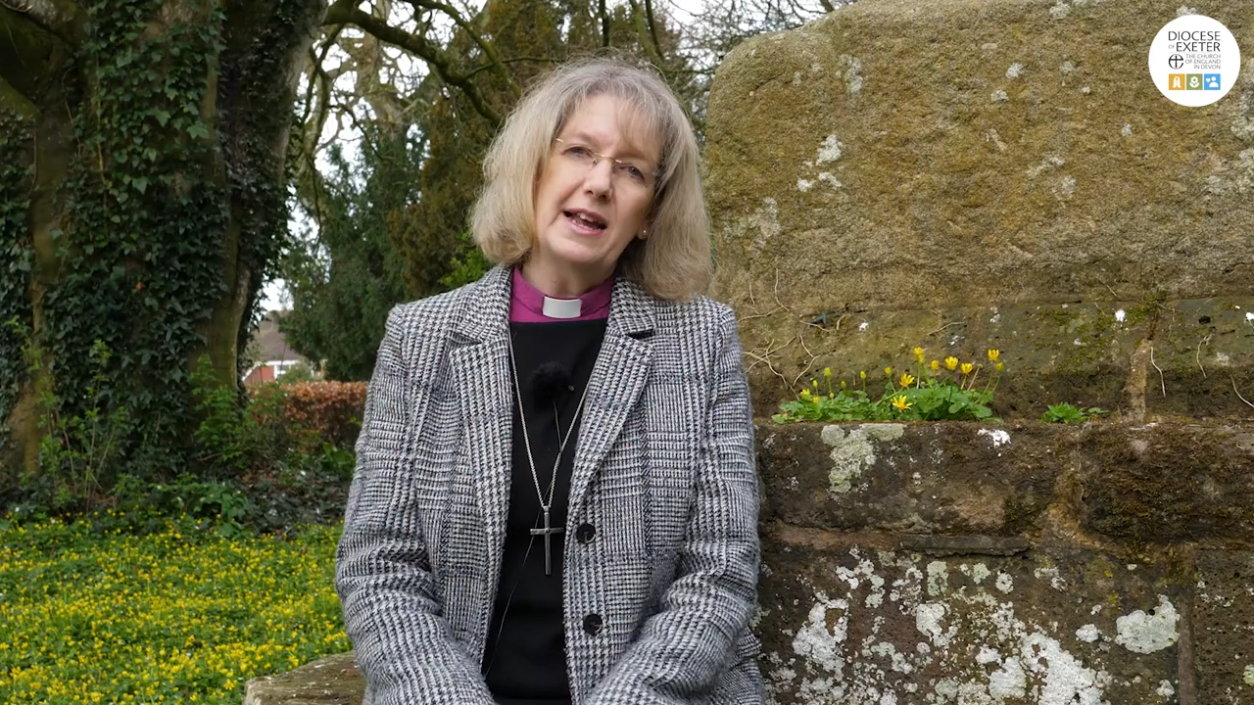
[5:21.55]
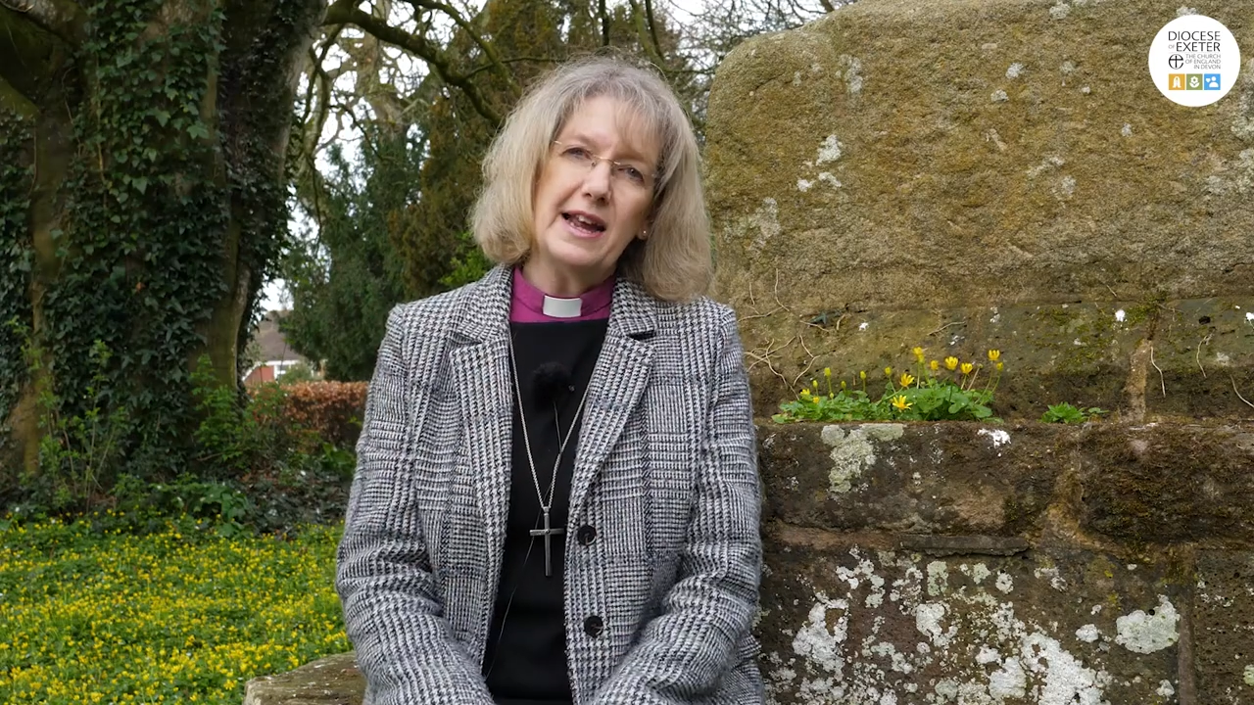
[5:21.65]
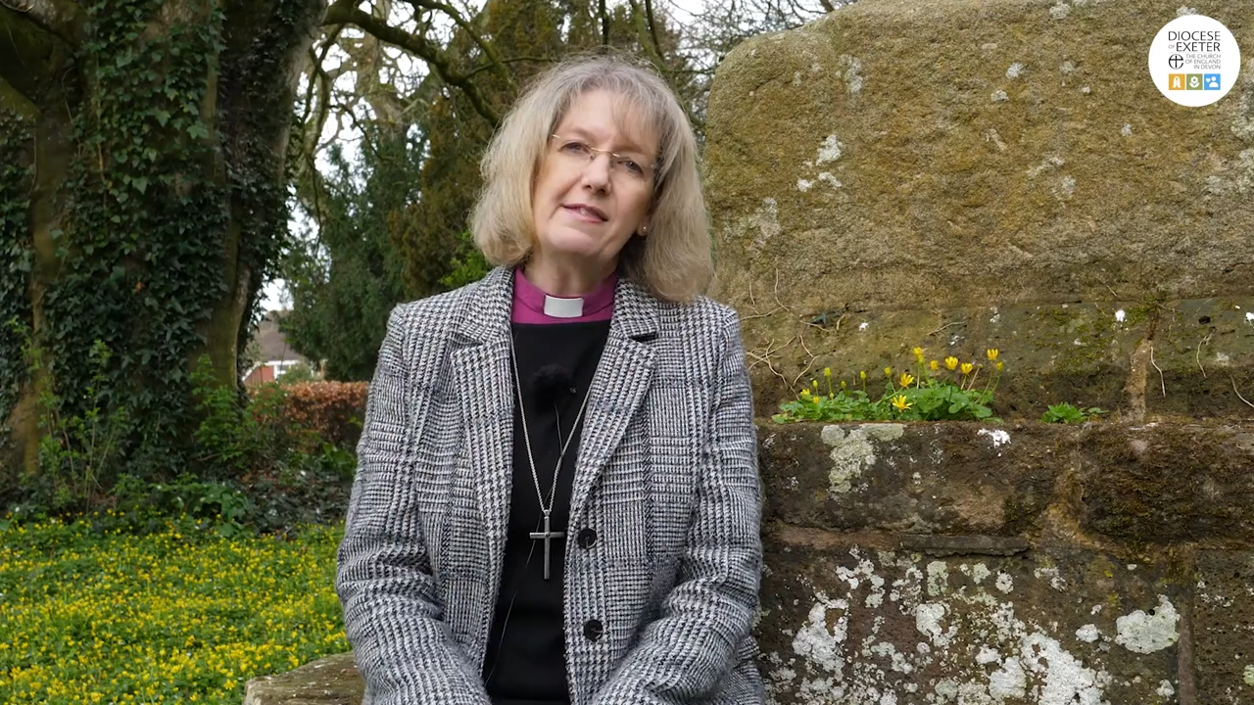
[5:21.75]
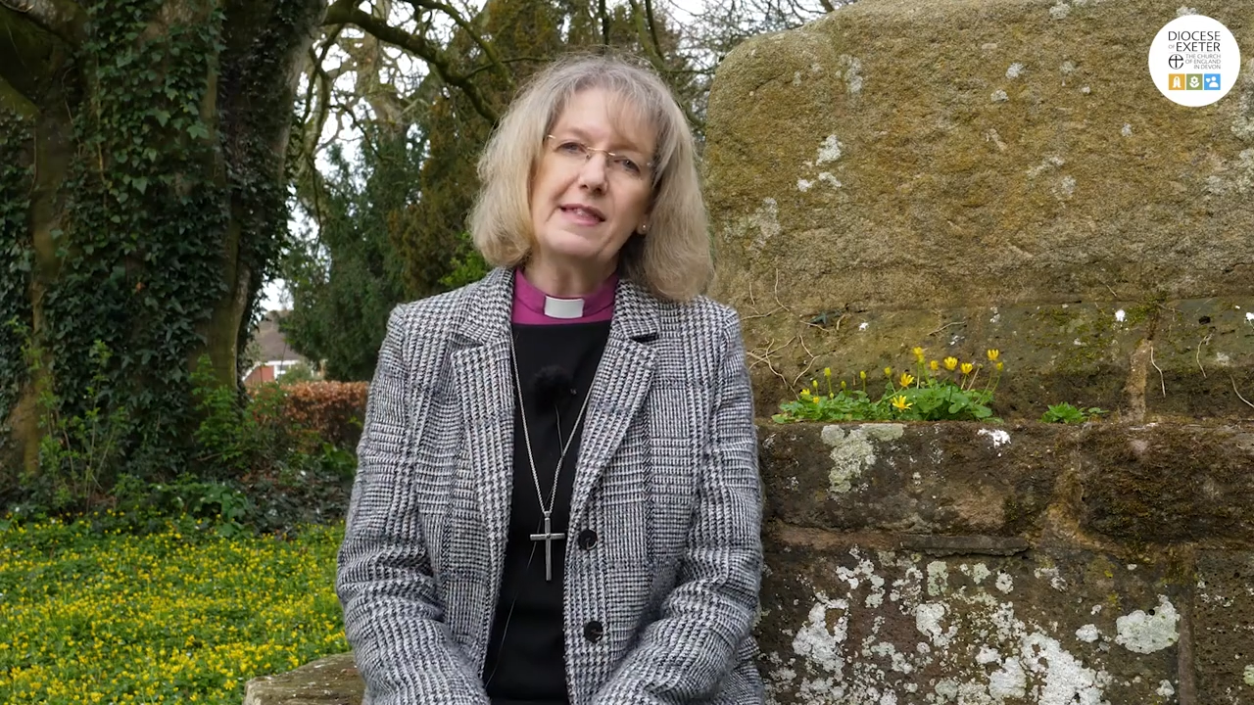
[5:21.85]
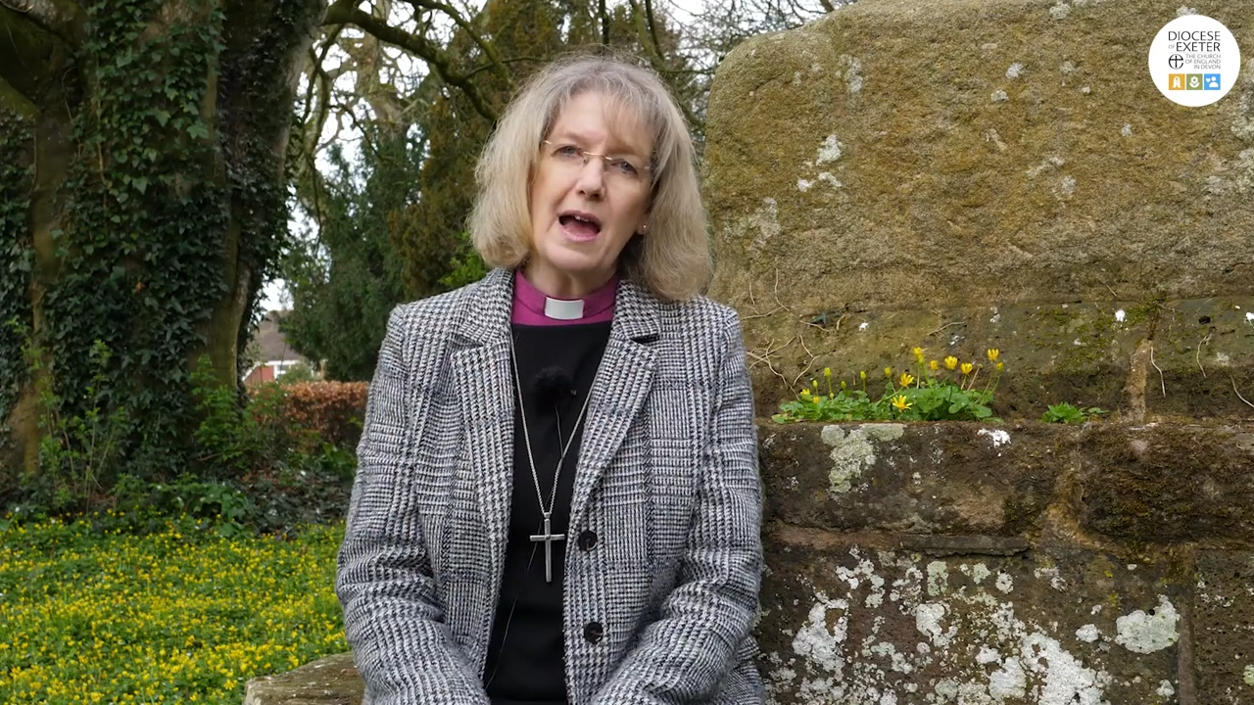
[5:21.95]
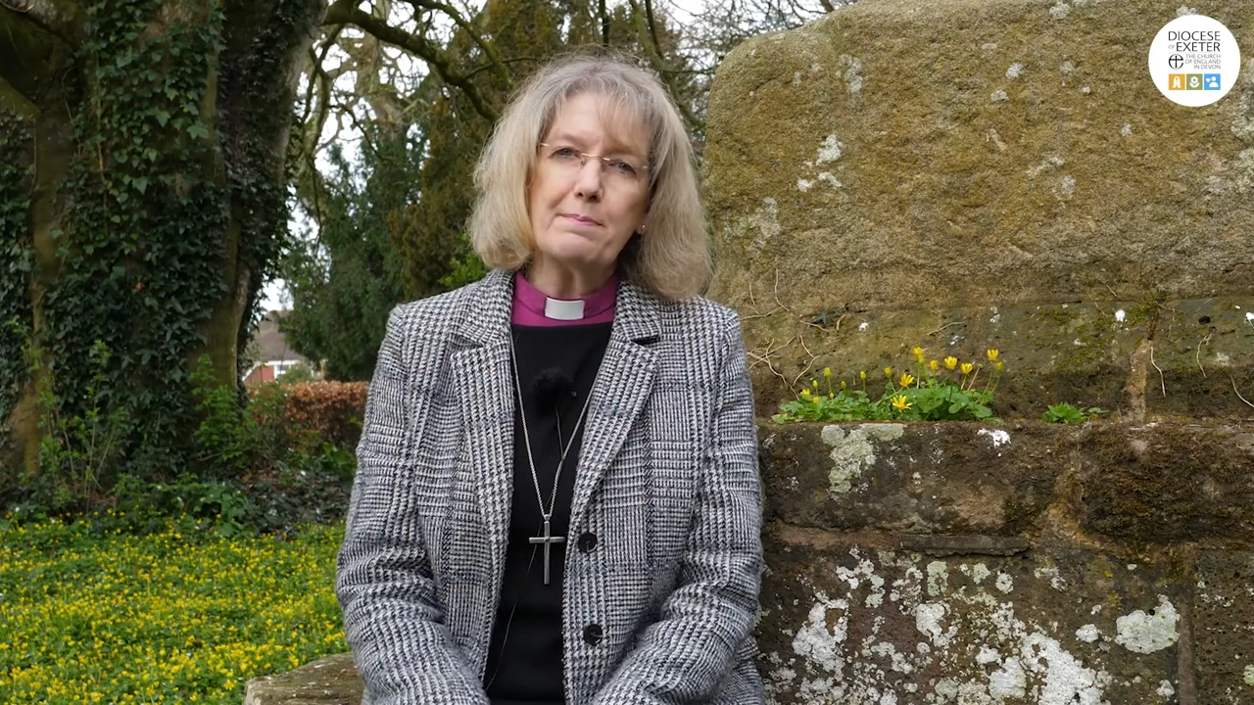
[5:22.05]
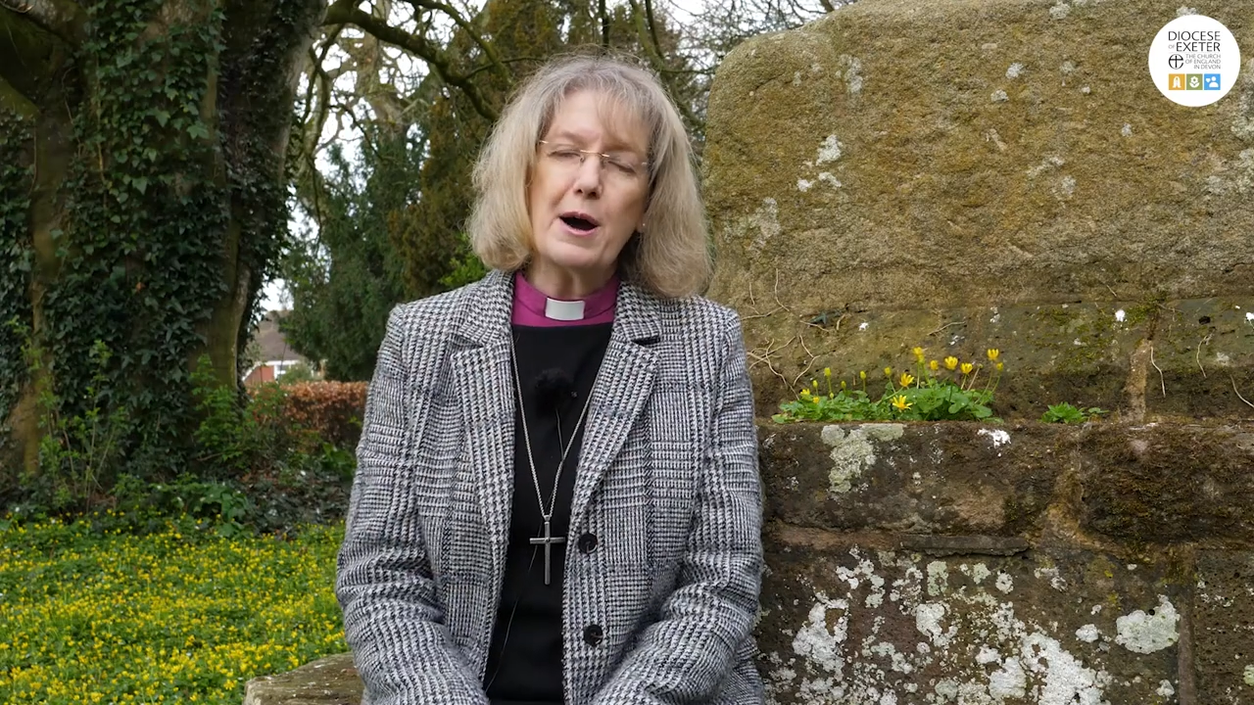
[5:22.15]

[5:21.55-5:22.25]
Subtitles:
in that